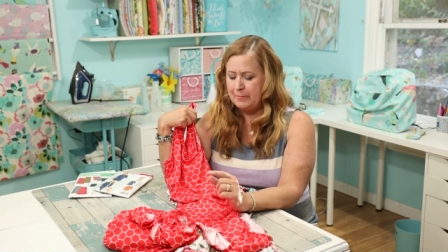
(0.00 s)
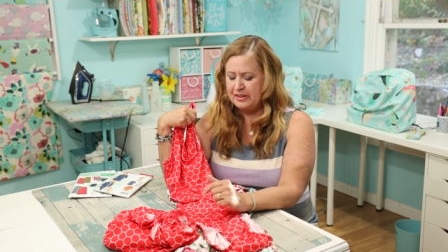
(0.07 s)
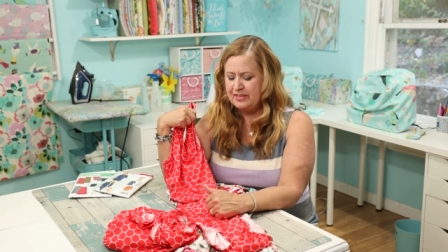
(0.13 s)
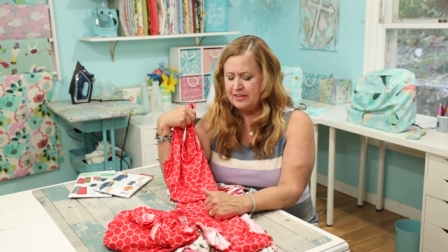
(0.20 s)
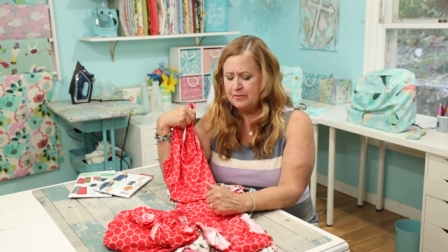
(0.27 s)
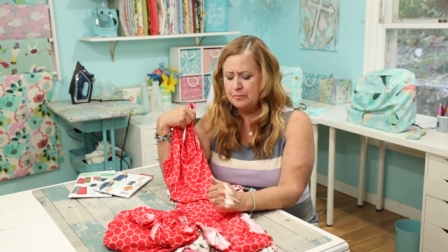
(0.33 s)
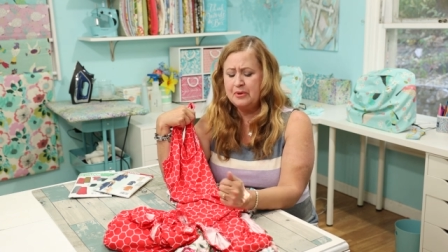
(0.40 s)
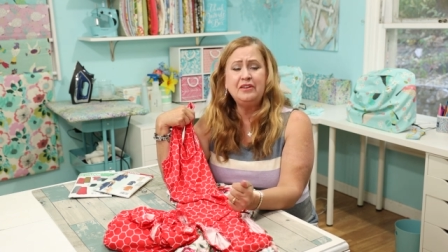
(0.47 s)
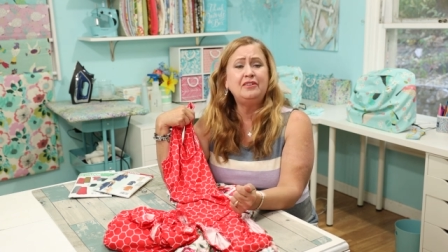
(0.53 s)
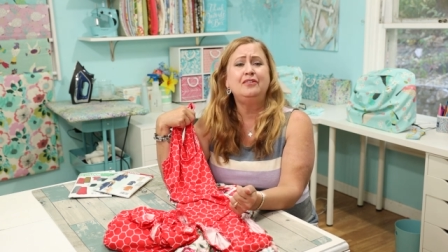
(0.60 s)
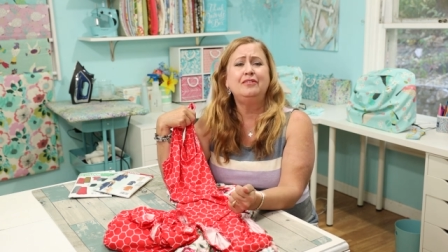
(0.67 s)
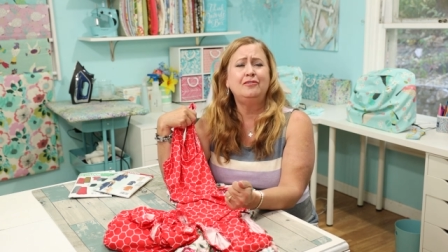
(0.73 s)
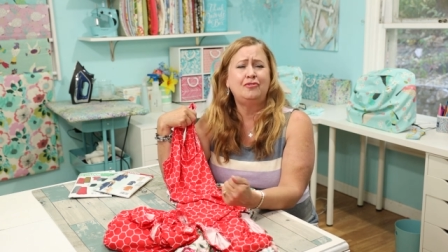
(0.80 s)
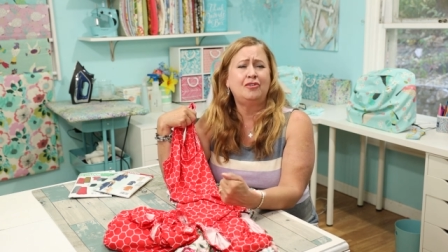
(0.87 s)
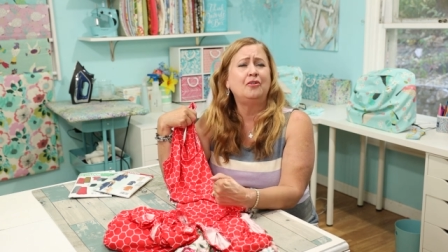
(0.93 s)
But this one
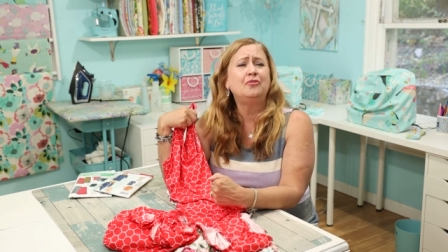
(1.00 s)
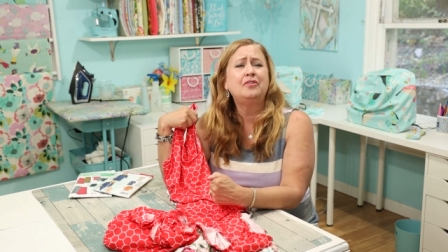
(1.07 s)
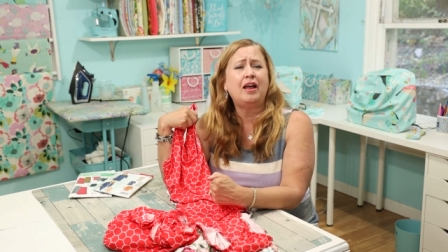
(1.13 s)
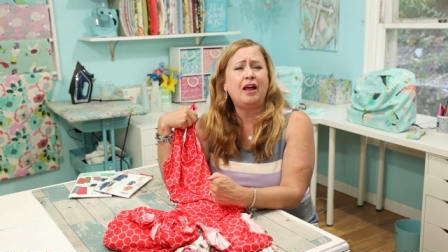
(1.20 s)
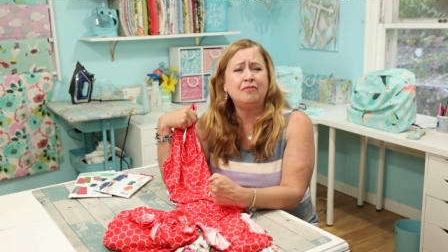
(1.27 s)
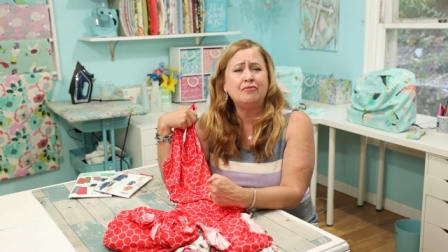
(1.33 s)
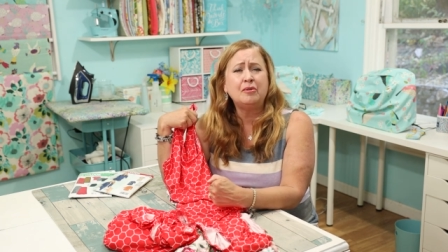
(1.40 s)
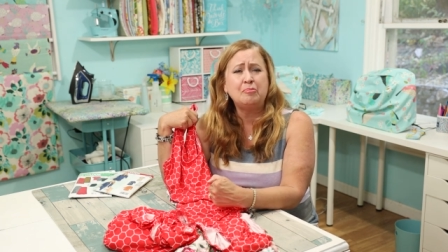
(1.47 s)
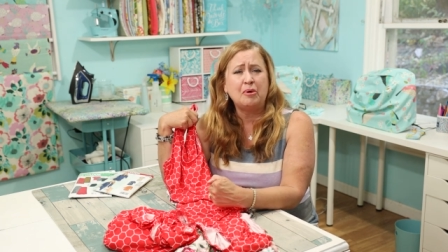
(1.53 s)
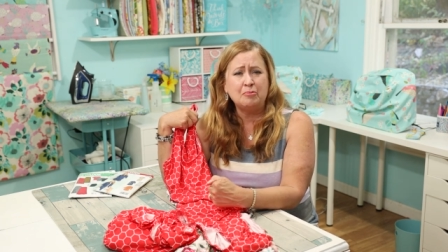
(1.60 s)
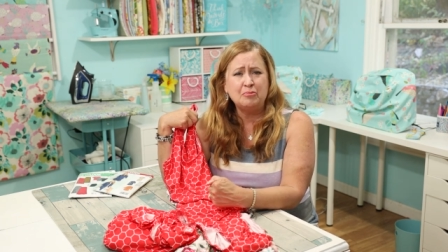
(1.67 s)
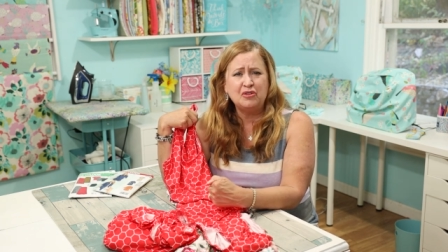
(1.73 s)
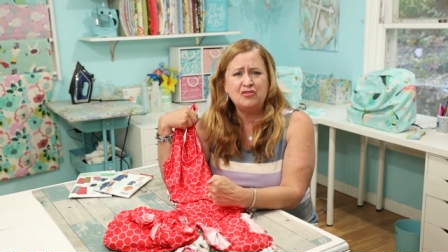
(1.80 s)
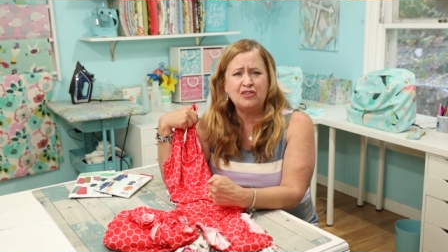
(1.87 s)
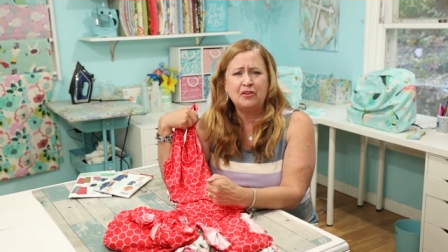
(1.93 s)
shows every
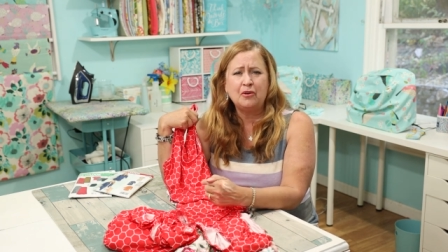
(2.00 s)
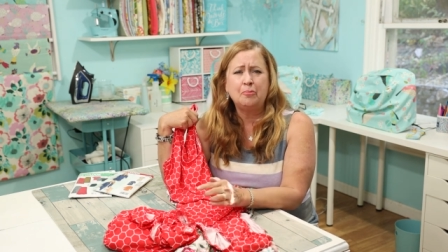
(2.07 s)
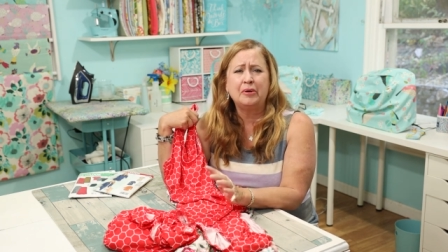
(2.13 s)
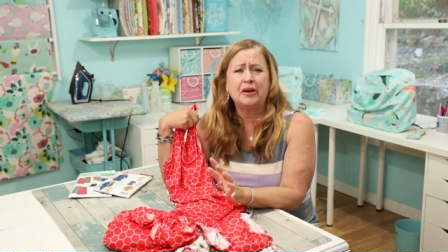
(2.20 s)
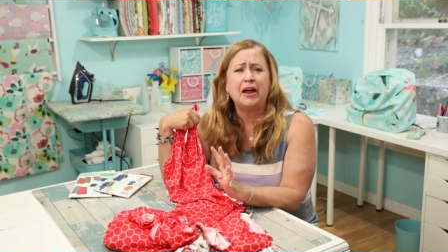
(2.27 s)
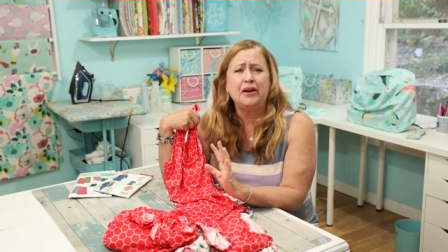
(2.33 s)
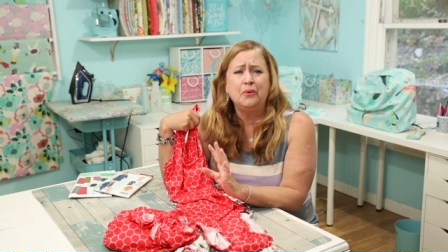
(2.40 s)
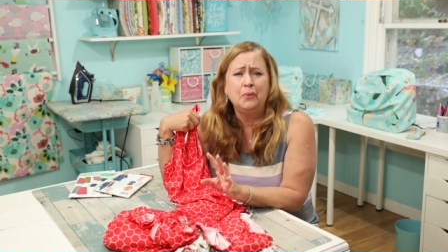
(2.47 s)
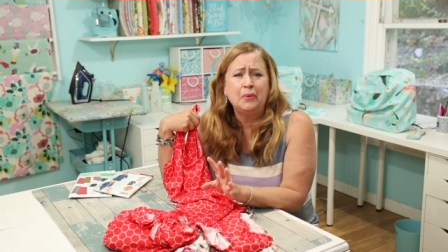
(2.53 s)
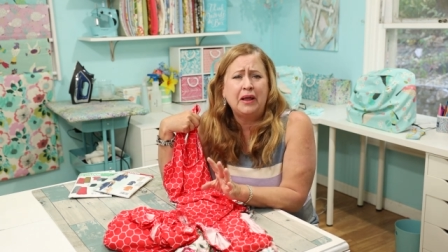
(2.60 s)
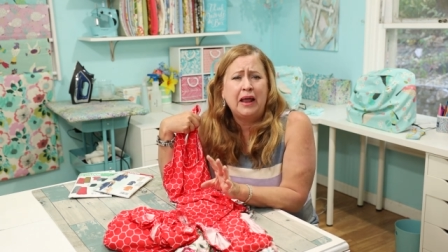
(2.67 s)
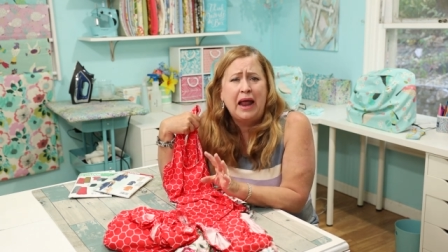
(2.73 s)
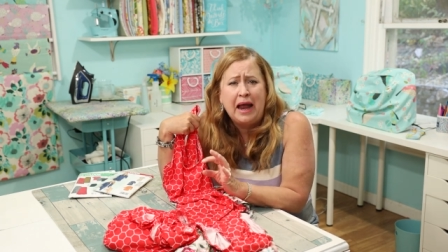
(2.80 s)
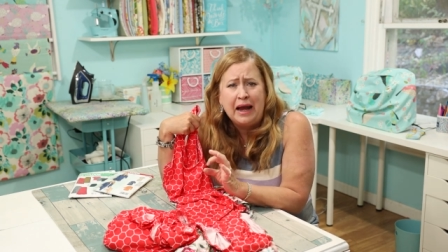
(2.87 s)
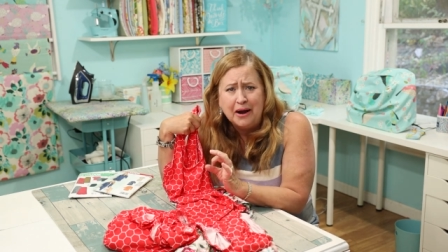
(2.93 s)
bump and jiggle, but I don't
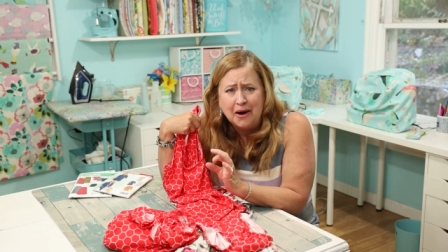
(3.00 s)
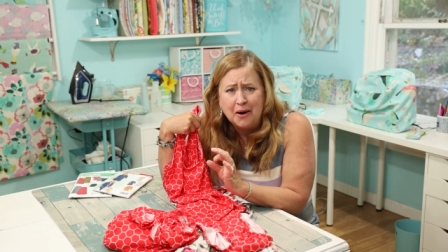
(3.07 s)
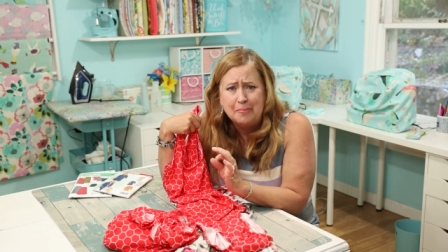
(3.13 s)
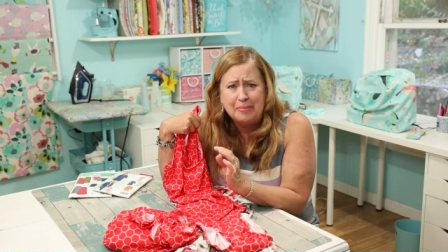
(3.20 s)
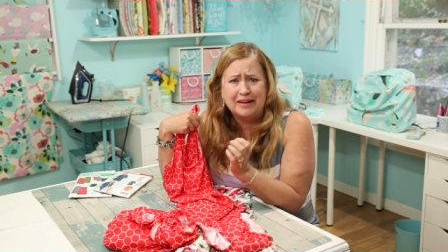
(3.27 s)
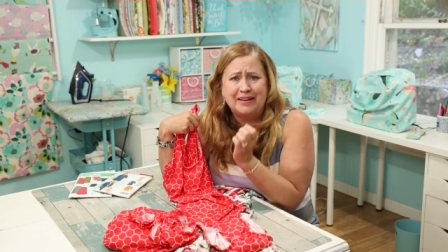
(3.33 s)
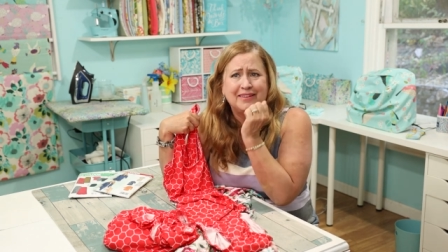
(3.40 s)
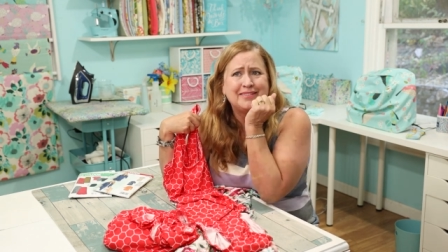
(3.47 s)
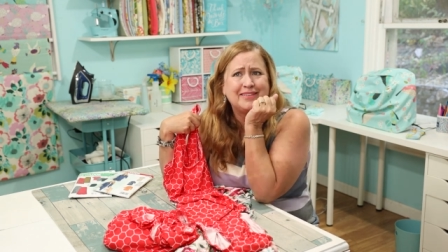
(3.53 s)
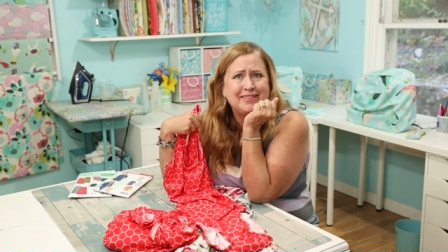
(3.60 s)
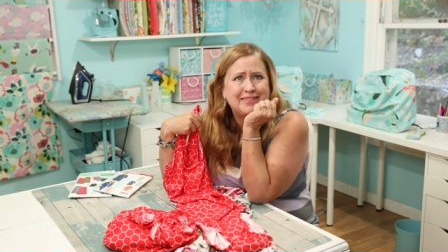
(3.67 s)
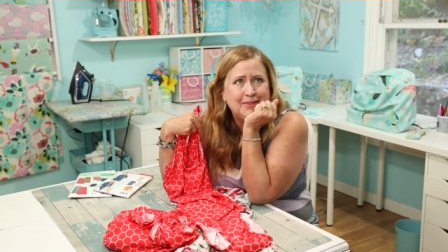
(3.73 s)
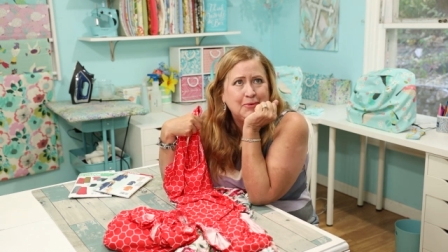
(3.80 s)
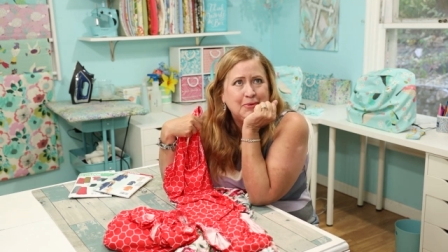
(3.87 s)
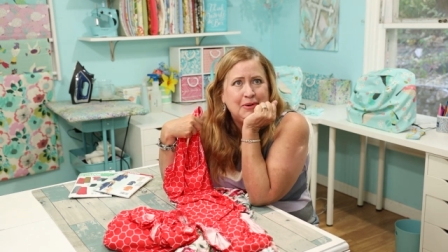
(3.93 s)
care because
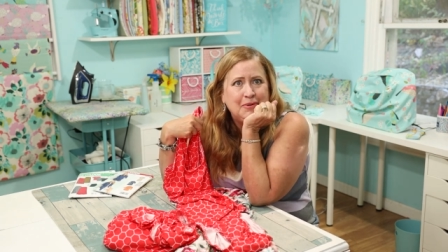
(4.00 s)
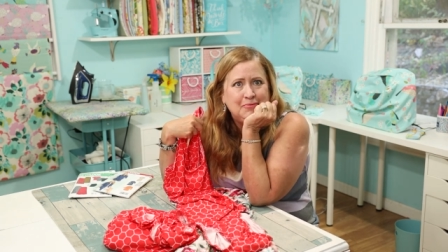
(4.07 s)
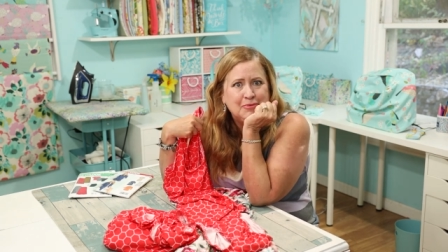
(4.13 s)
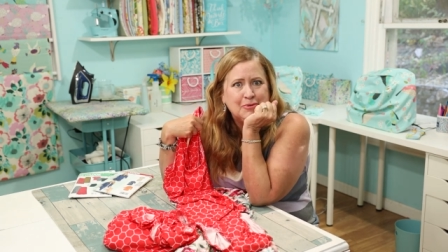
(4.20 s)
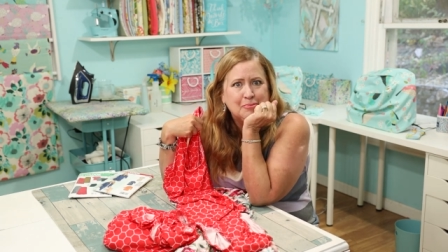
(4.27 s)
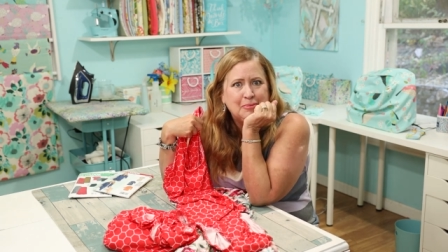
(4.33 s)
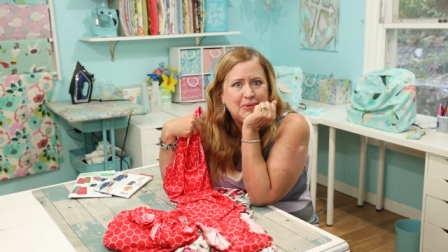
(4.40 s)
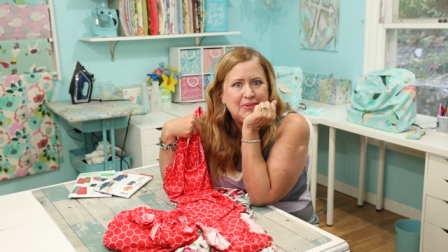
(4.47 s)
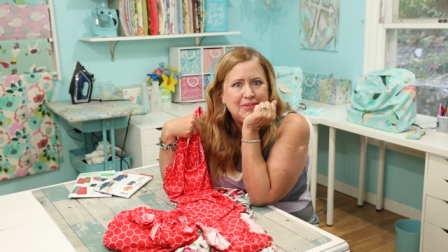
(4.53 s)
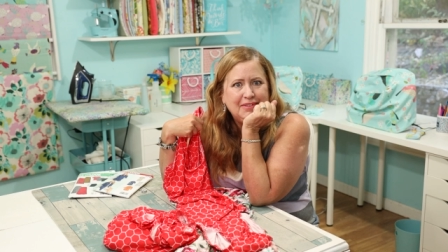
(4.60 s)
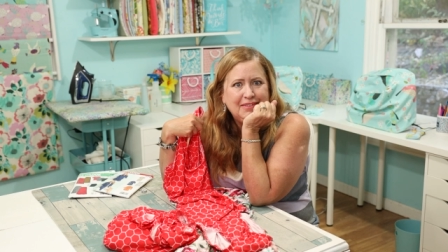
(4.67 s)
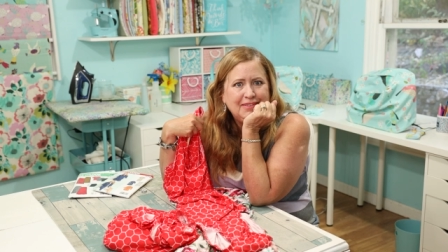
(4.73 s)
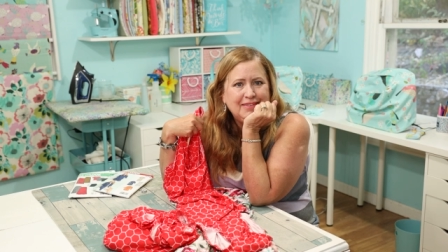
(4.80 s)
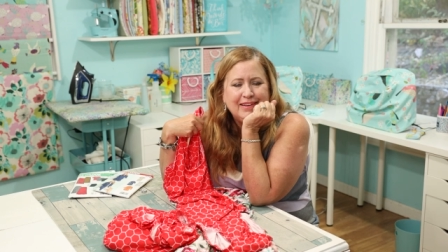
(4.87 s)
it's so comfortable,